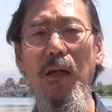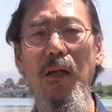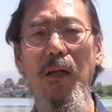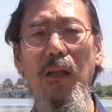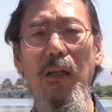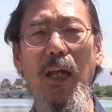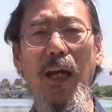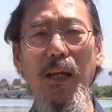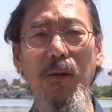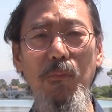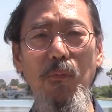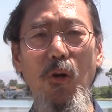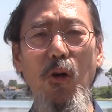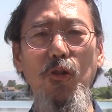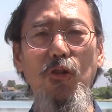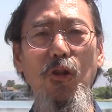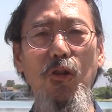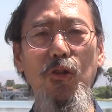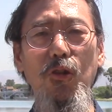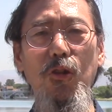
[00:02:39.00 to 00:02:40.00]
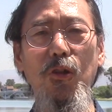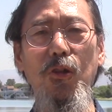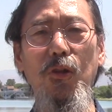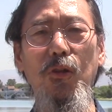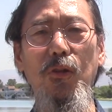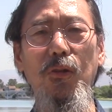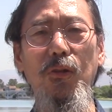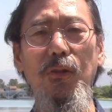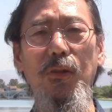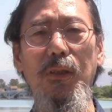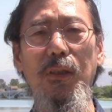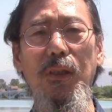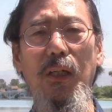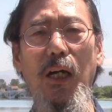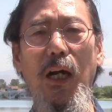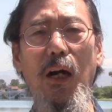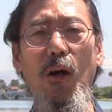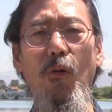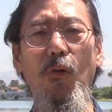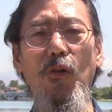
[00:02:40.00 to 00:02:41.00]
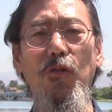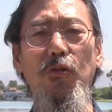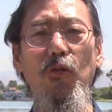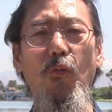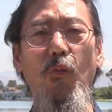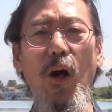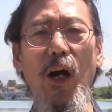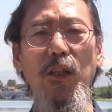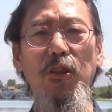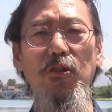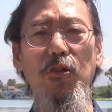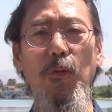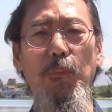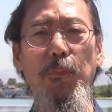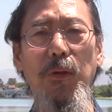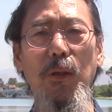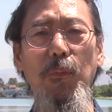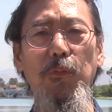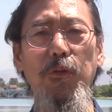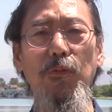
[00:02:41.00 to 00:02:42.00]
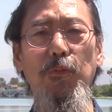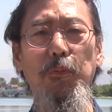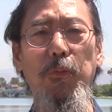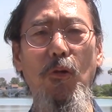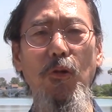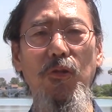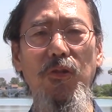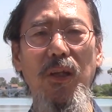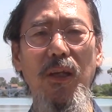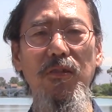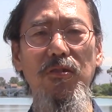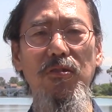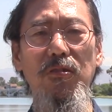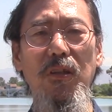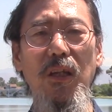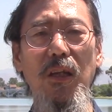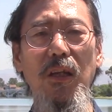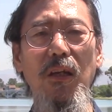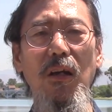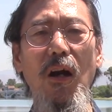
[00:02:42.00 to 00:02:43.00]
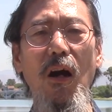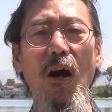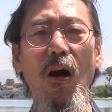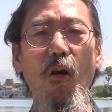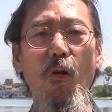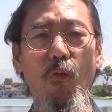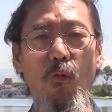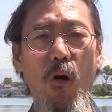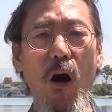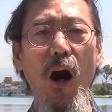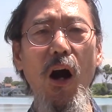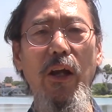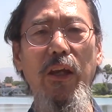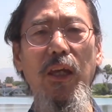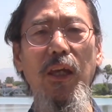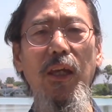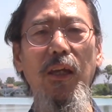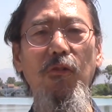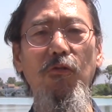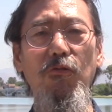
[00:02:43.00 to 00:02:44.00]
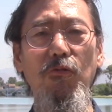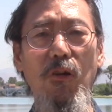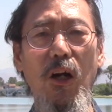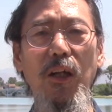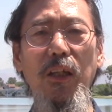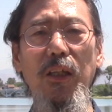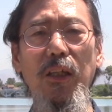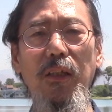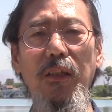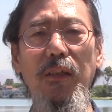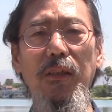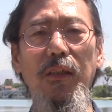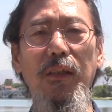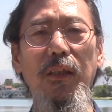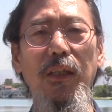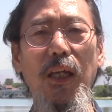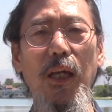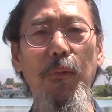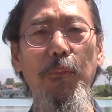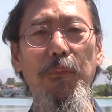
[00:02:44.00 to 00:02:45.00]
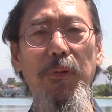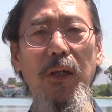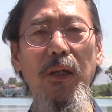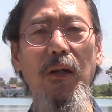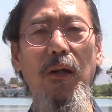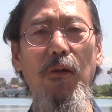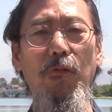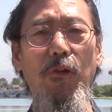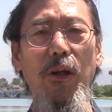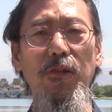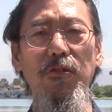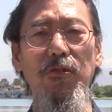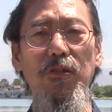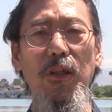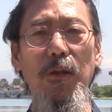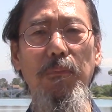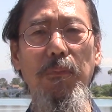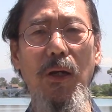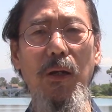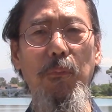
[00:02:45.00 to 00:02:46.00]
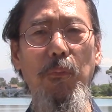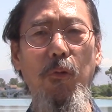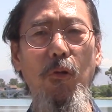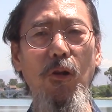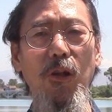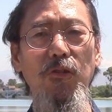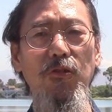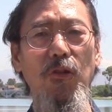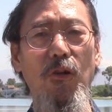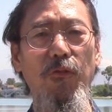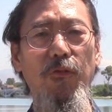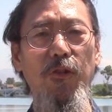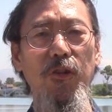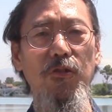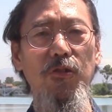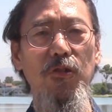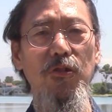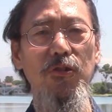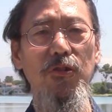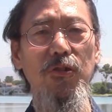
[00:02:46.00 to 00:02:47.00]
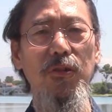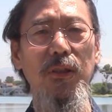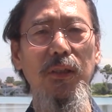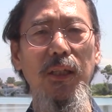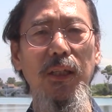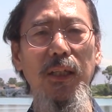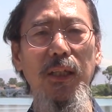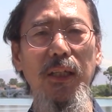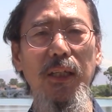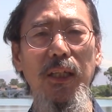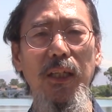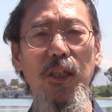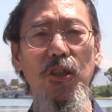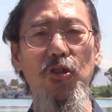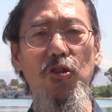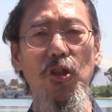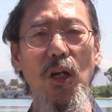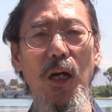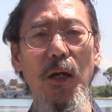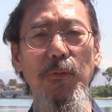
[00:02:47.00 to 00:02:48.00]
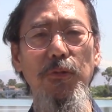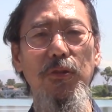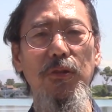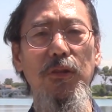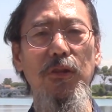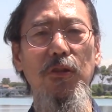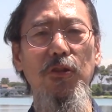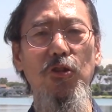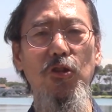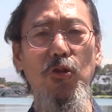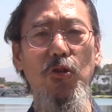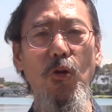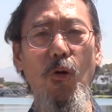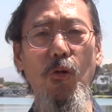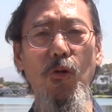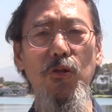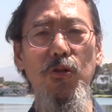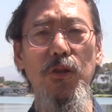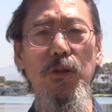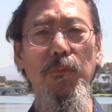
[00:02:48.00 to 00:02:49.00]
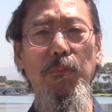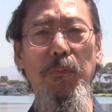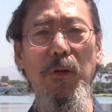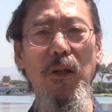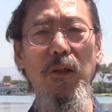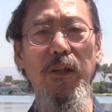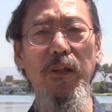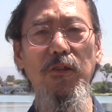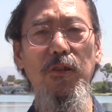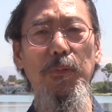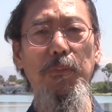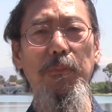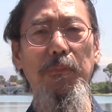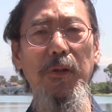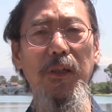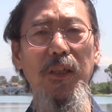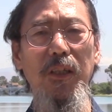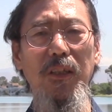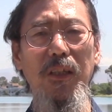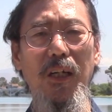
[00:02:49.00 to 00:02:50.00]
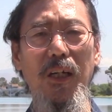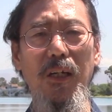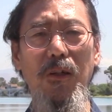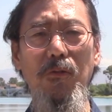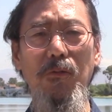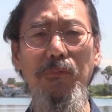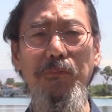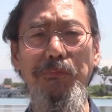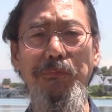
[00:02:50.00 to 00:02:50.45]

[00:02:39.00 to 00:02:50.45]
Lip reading: Like most of you, I also watched the people protesting, walking, running, and being arrested by police officers, and shops, stores, buildings burning down.